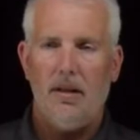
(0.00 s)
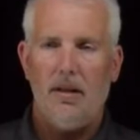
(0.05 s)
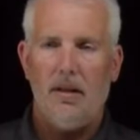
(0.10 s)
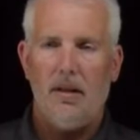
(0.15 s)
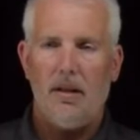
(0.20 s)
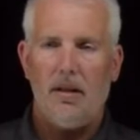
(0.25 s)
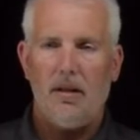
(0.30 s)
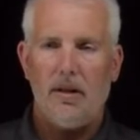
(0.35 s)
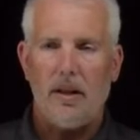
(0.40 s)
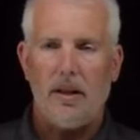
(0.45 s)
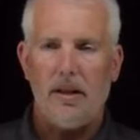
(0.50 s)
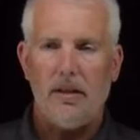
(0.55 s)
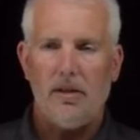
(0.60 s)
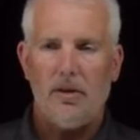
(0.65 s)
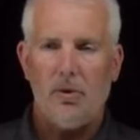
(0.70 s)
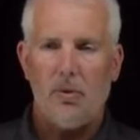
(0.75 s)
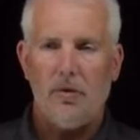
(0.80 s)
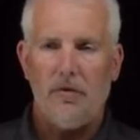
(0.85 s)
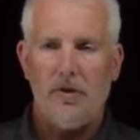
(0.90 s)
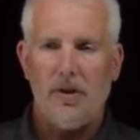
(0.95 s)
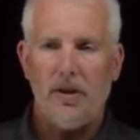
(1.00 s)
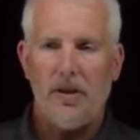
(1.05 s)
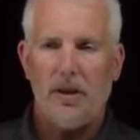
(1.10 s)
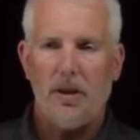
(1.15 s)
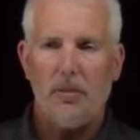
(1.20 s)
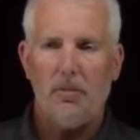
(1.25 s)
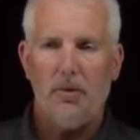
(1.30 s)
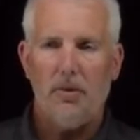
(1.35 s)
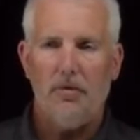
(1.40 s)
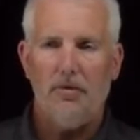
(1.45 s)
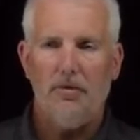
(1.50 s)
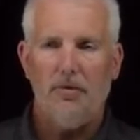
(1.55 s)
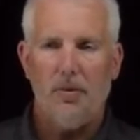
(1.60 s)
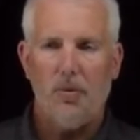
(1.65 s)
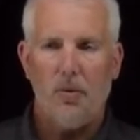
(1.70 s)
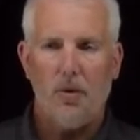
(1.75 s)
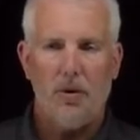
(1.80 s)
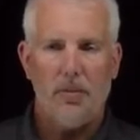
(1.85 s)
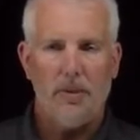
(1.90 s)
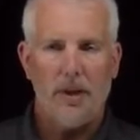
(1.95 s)
right, so we've seen a couple of
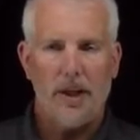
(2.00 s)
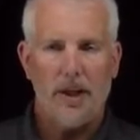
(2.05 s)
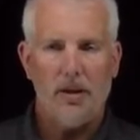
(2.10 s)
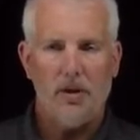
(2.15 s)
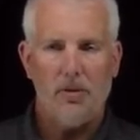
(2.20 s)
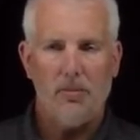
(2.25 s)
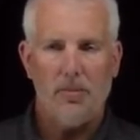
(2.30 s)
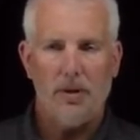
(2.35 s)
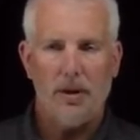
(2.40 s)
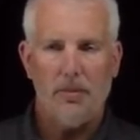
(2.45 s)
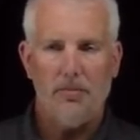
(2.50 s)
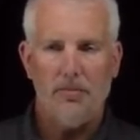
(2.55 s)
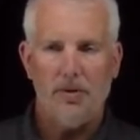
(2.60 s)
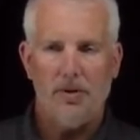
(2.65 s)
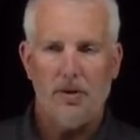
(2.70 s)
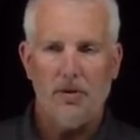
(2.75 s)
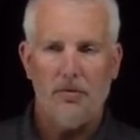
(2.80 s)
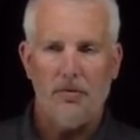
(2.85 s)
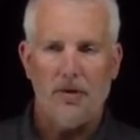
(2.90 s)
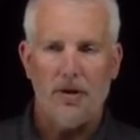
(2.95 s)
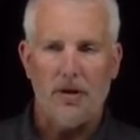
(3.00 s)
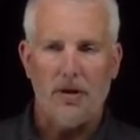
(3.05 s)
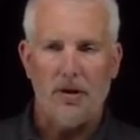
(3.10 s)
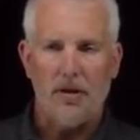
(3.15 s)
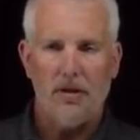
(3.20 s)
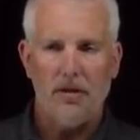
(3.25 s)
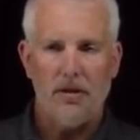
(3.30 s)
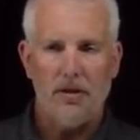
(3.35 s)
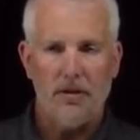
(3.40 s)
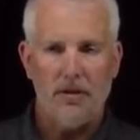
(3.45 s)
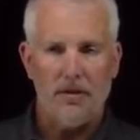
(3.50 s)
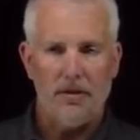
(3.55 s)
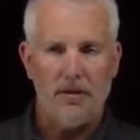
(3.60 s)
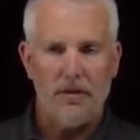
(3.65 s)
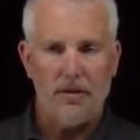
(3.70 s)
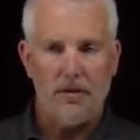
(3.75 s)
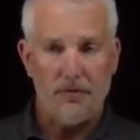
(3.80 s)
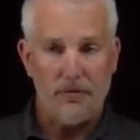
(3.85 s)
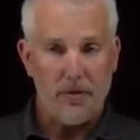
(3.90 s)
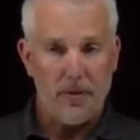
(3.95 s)
quantum mechanical problems so far, the,
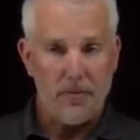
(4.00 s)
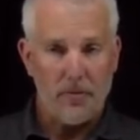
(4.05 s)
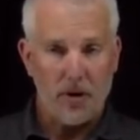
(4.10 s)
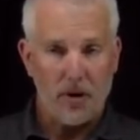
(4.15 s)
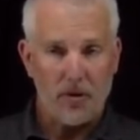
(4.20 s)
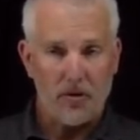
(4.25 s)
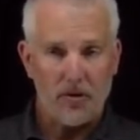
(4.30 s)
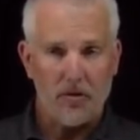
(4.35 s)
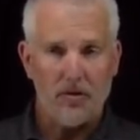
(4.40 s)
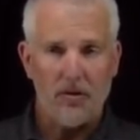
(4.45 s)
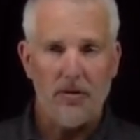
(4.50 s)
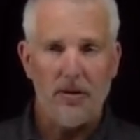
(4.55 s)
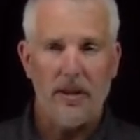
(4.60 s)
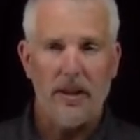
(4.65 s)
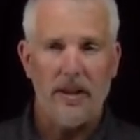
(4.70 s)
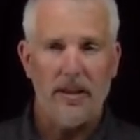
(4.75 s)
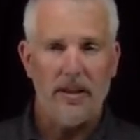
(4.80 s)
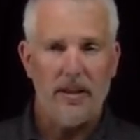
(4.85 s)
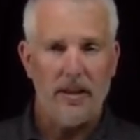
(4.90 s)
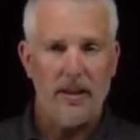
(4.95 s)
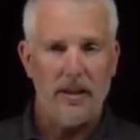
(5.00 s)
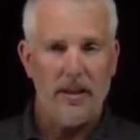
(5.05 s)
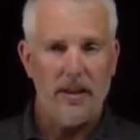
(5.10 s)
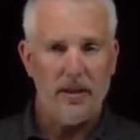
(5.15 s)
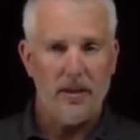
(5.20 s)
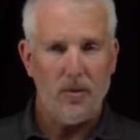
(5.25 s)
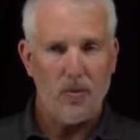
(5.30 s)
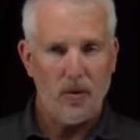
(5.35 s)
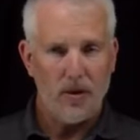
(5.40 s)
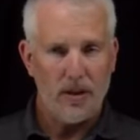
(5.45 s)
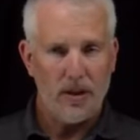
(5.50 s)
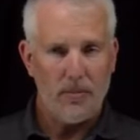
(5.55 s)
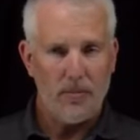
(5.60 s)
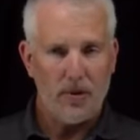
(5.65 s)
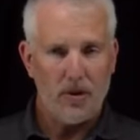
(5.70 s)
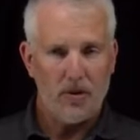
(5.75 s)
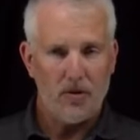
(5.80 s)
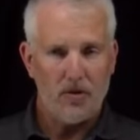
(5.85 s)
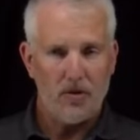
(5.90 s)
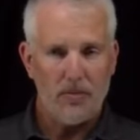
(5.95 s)
the free particle and the 1D
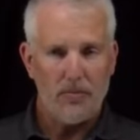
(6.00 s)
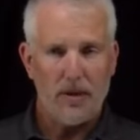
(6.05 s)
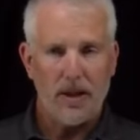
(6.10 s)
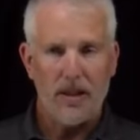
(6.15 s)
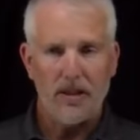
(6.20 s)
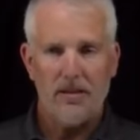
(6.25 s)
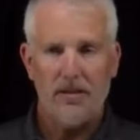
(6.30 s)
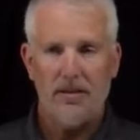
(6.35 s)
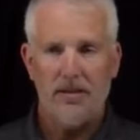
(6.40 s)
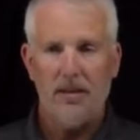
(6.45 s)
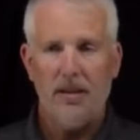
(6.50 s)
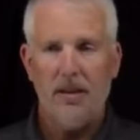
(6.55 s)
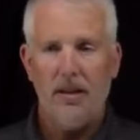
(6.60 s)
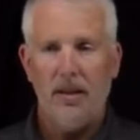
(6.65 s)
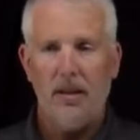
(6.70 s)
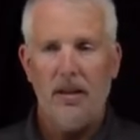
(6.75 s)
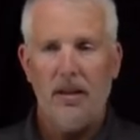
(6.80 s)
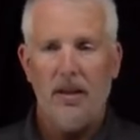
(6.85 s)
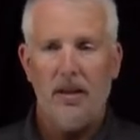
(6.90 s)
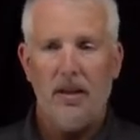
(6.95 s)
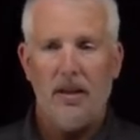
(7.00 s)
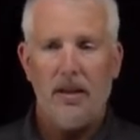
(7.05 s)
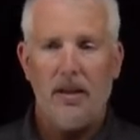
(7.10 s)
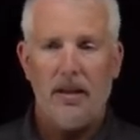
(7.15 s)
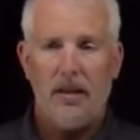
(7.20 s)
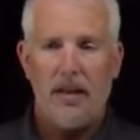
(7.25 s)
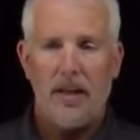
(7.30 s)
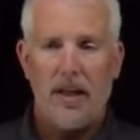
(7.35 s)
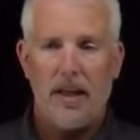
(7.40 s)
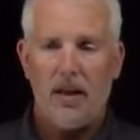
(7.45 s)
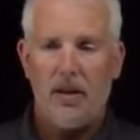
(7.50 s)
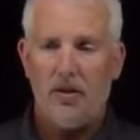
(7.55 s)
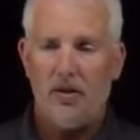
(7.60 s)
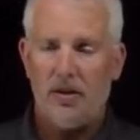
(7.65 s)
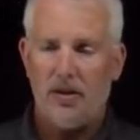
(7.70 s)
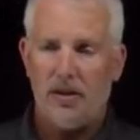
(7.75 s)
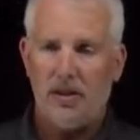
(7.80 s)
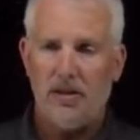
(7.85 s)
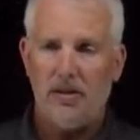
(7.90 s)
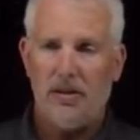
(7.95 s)
particle in a box. Now
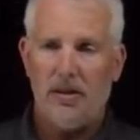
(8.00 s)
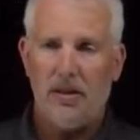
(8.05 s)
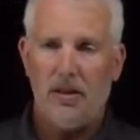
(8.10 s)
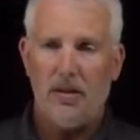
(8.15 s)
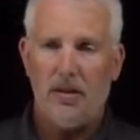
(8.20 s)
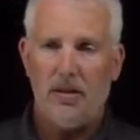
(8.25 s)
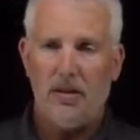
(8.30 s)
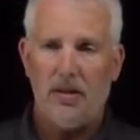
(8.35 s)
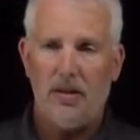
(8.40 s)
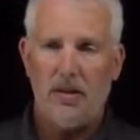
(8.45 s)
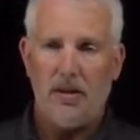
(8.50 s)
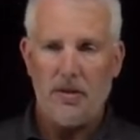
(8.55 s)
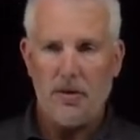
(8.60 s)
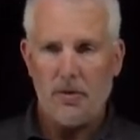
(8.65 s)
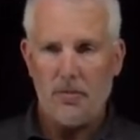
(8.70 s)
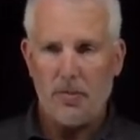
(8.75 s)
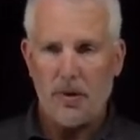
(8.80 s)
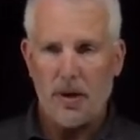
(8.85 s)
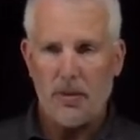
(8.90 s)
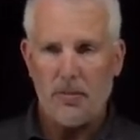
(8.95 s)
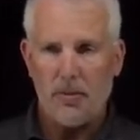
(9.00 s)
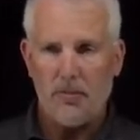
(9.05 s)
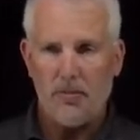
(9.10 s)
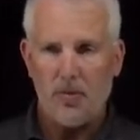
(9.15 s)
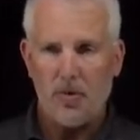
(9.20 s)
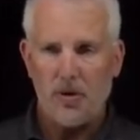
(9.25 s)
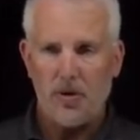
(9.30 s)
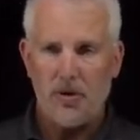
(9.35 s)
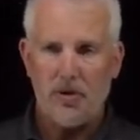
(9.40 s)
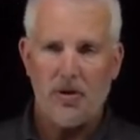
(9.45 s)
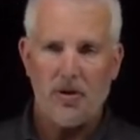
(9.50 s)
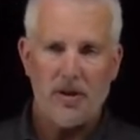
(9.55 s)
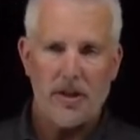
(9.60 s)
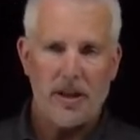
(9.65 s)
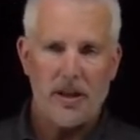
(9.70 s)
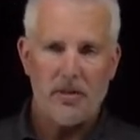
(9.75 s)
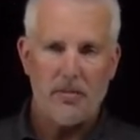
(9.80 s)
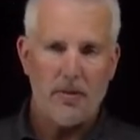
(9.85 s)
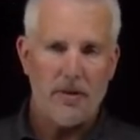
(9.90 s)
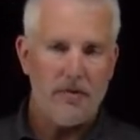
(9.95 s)
let's consider a third problem, which turns
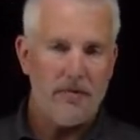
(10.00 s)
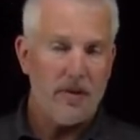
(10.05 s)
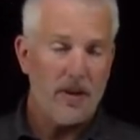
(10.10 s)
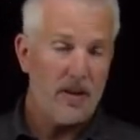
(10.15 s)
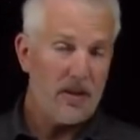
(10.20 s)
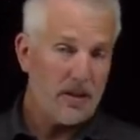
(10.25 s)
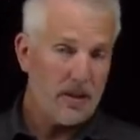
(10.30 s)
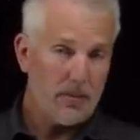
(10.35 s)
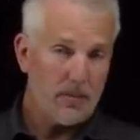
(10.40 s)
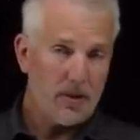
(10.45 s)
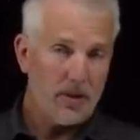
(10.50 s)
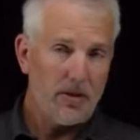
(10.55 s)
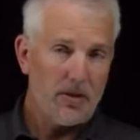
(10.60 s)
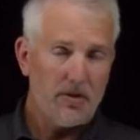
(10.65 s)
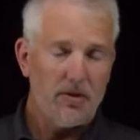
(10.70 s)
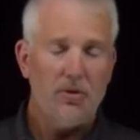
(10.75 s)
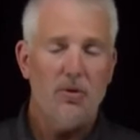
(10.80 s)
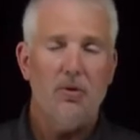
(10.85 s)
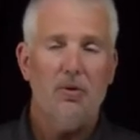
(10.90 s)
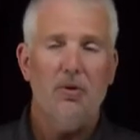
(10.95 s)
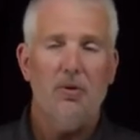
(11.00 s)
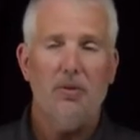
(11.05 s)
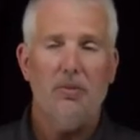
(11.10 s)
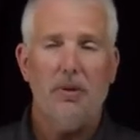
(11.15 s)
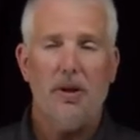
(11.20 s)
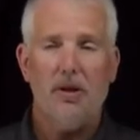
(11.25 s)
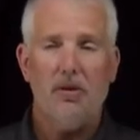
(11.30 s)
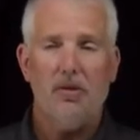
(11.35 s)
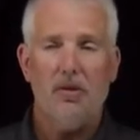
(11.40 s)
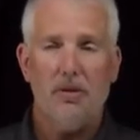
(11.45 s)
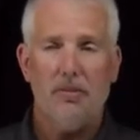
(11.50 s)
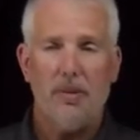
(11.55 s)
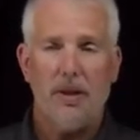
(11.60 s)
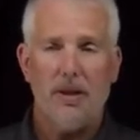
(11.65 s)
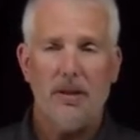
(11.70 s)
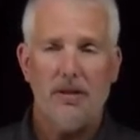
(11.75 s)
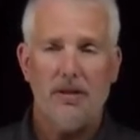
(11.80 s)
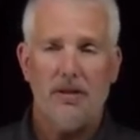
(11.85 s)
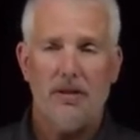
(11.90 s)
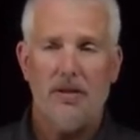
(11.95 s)
out to be very similar to the particle in a
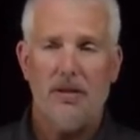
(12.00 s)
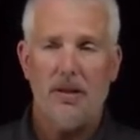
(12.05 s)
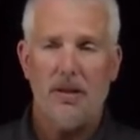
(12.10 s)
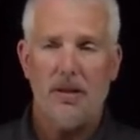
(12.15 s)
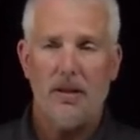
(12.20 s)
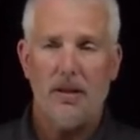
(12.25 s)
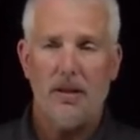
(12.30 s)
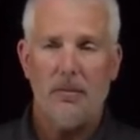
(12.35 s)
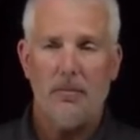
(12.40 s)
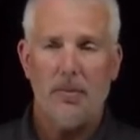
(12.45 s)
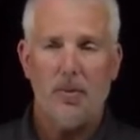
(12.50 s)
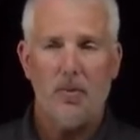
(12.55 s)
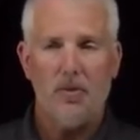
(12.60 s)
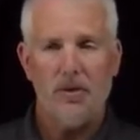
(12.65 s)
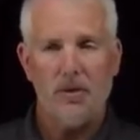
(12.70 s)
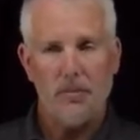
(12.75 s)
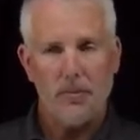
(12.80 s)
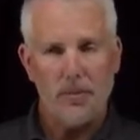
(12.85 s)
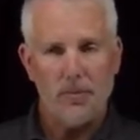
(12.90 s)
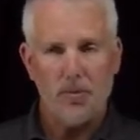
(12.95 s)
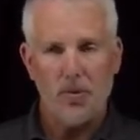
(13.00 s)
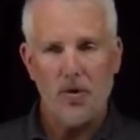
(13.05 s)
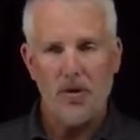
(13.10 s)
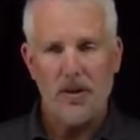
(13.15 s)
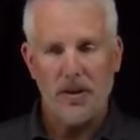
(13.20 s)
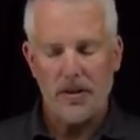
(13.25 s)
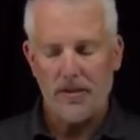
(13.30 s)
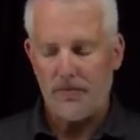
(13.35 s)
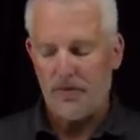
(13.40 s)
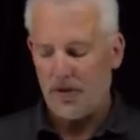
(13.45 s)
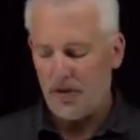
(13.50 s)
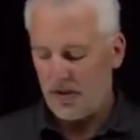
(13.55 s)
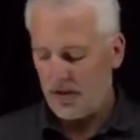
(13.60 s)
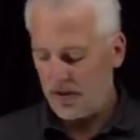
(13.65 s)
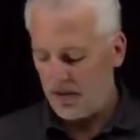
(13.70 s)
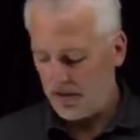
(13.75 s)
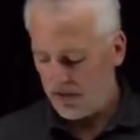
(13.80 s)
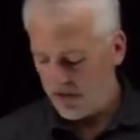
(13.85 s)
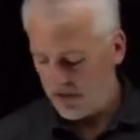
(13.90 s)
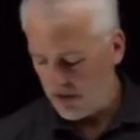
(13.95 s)
box, uh, but with some important
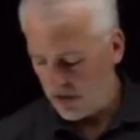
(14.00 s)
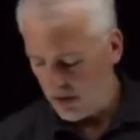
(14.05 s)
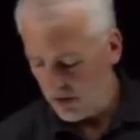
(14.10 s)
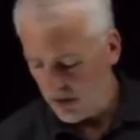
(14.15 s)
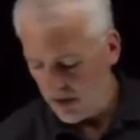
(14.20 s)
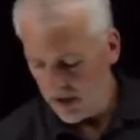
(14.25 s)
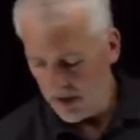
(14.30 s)
differences. So